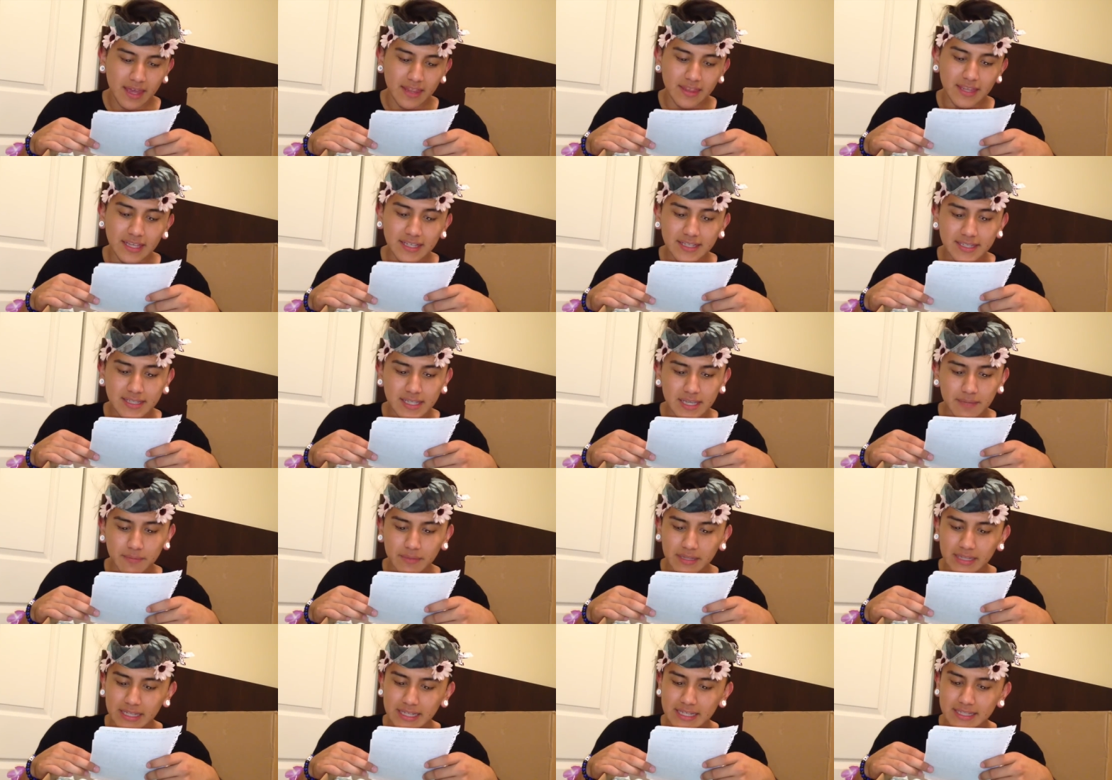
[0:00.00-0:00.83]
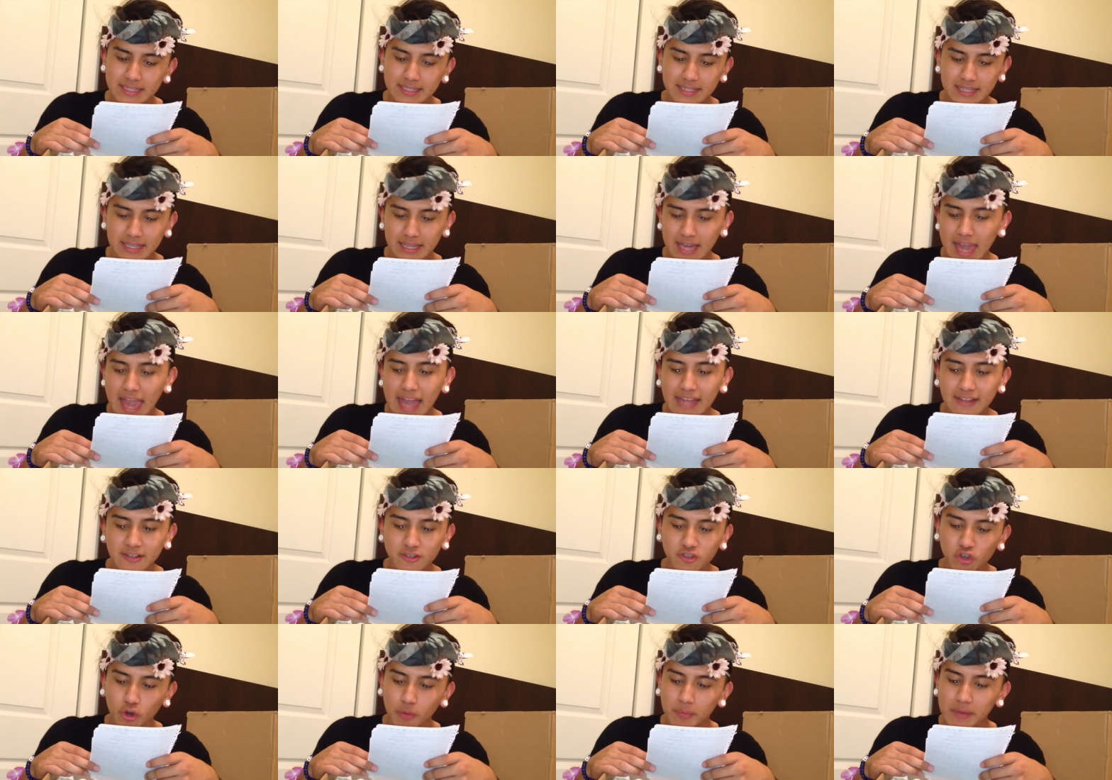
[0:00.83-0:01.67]
This deep cleansing
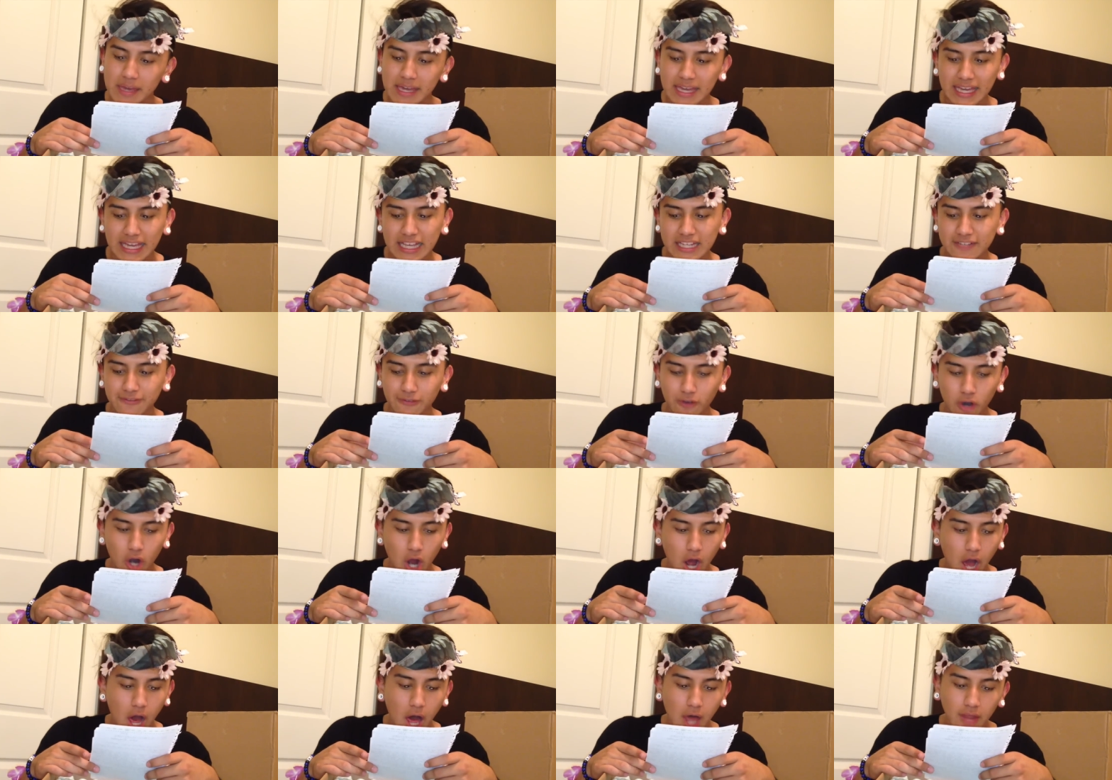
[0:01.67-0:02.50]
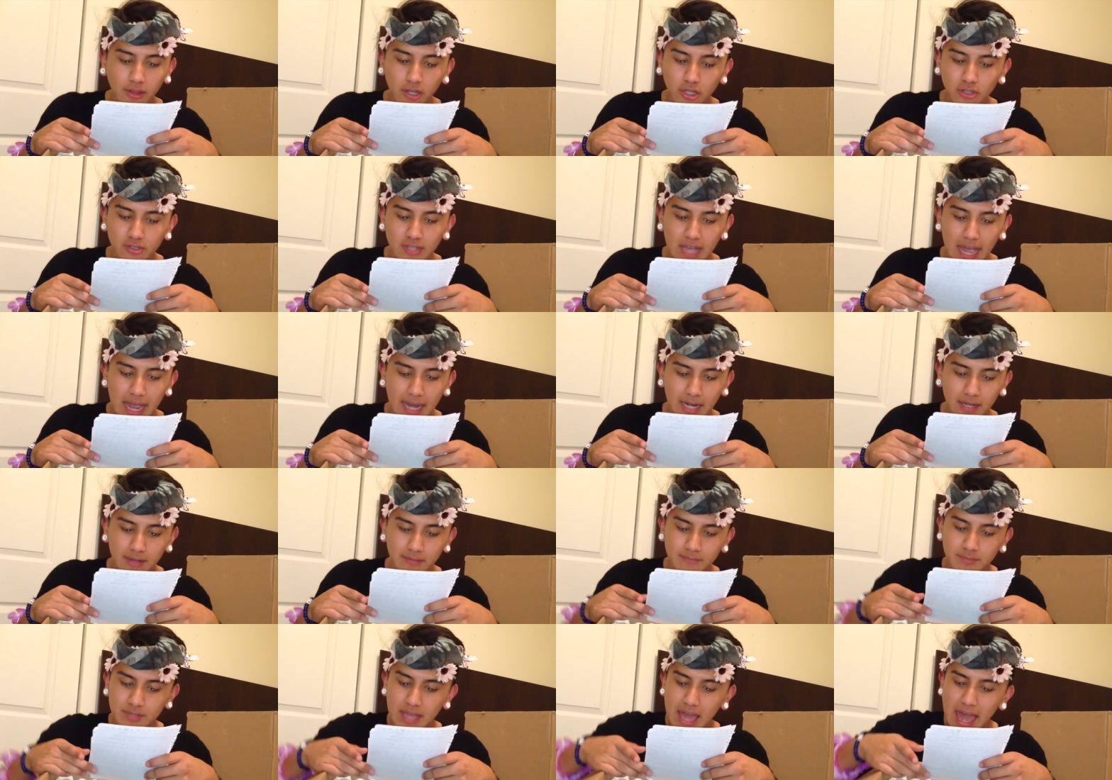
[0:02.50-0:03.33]
hand soap is for all those
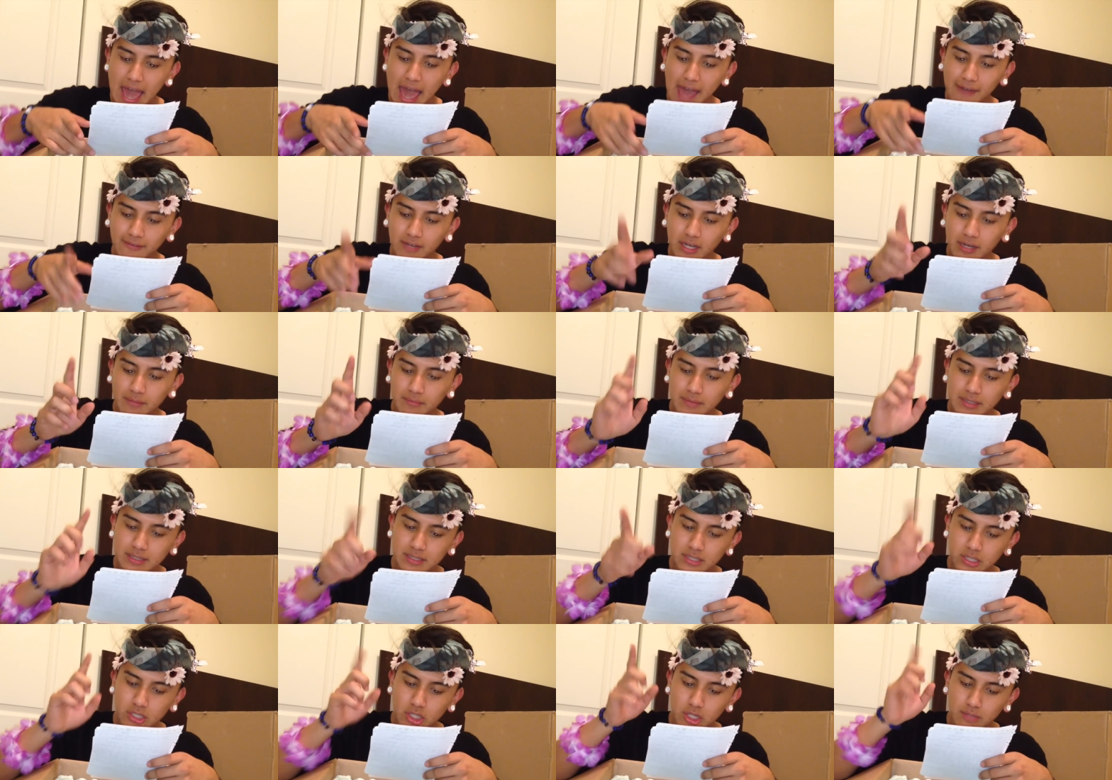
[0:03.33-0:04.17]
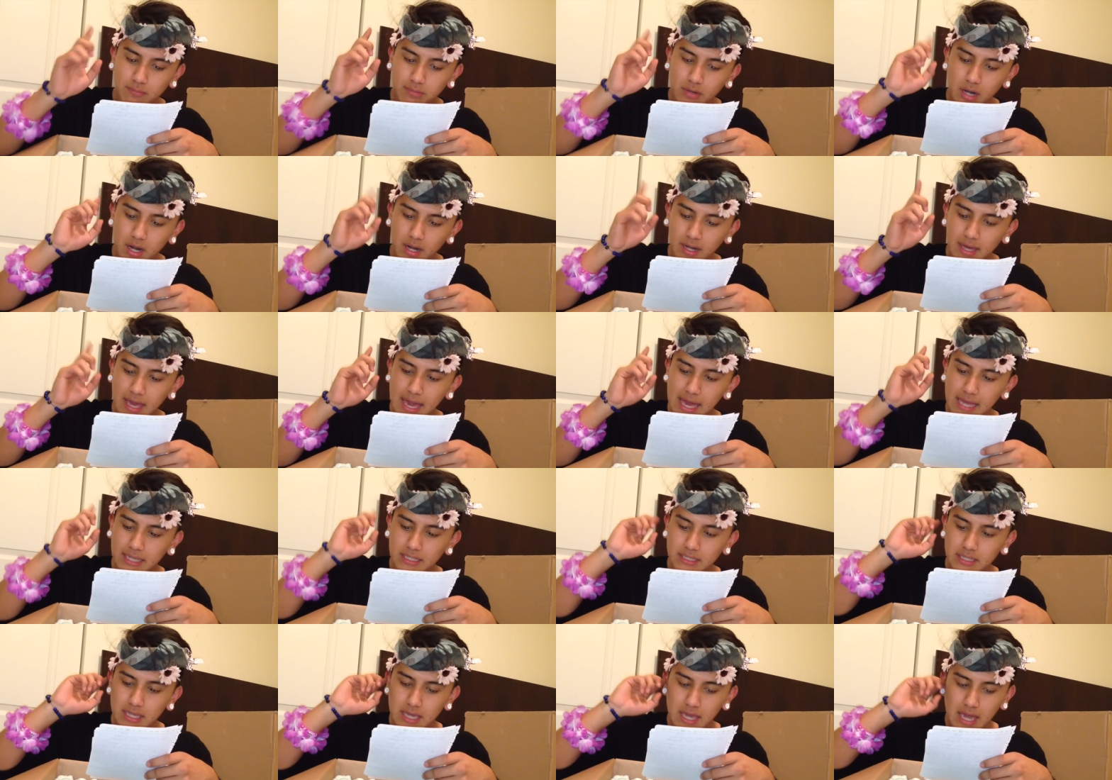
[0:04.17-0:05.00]
items I come into your
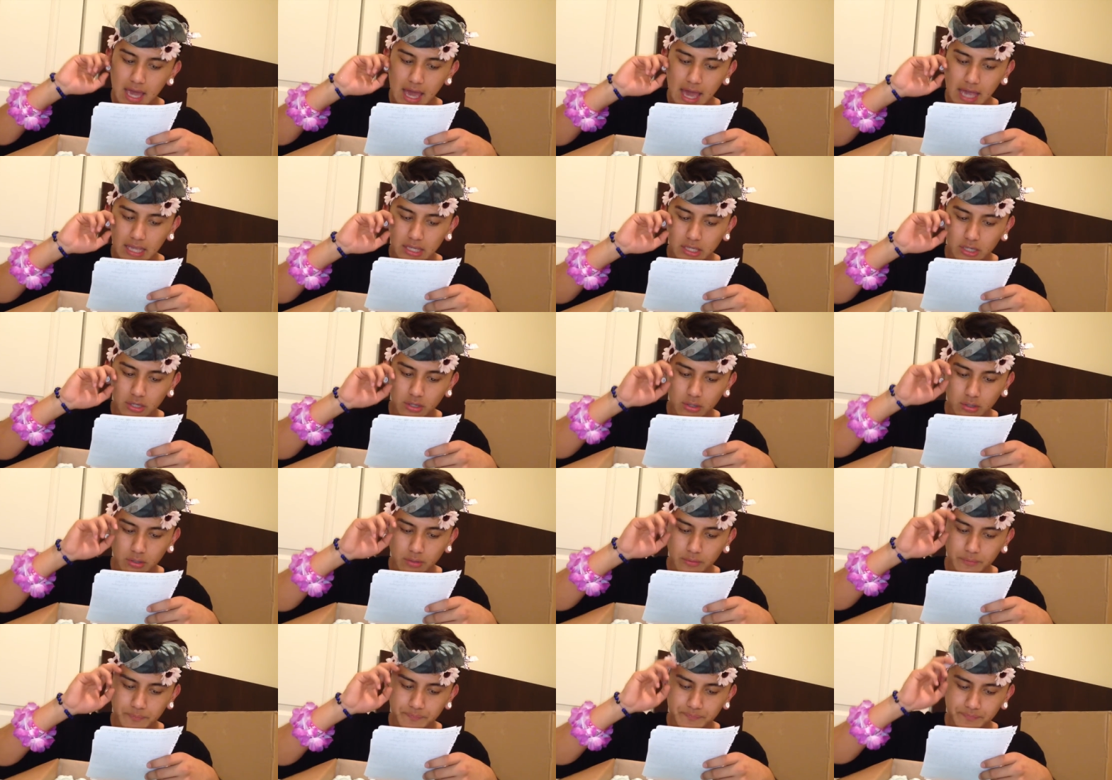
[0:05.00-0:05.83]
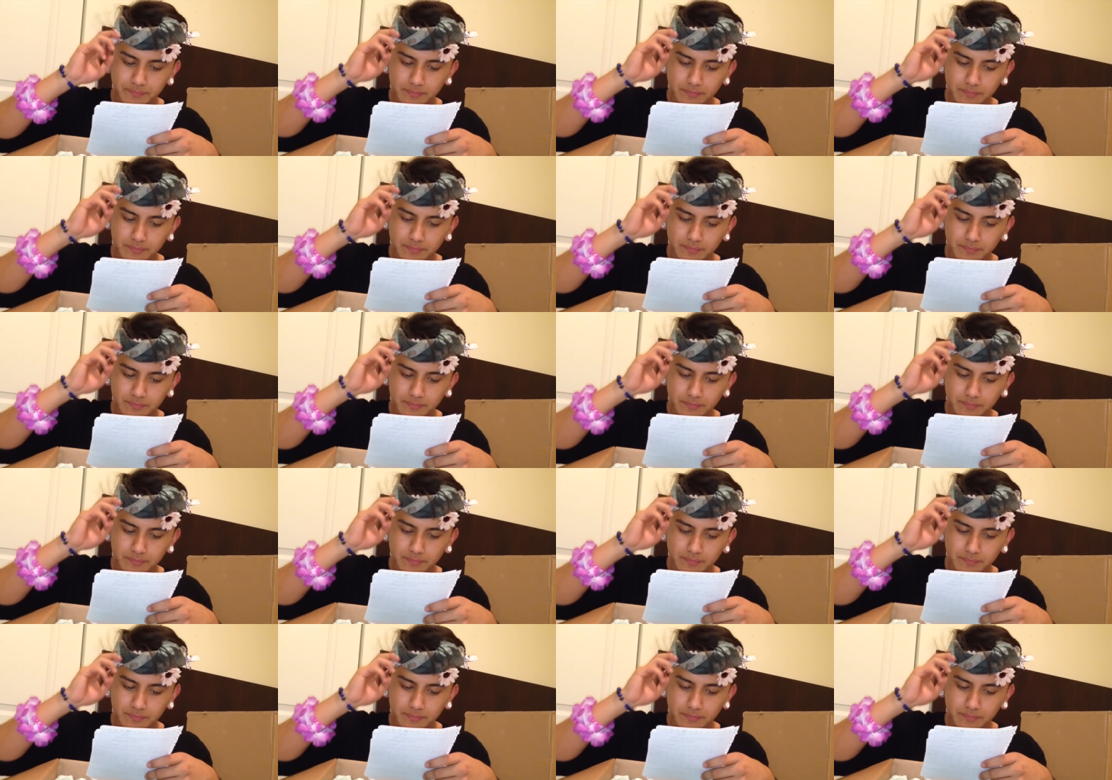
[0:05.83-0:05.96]
broadcast and you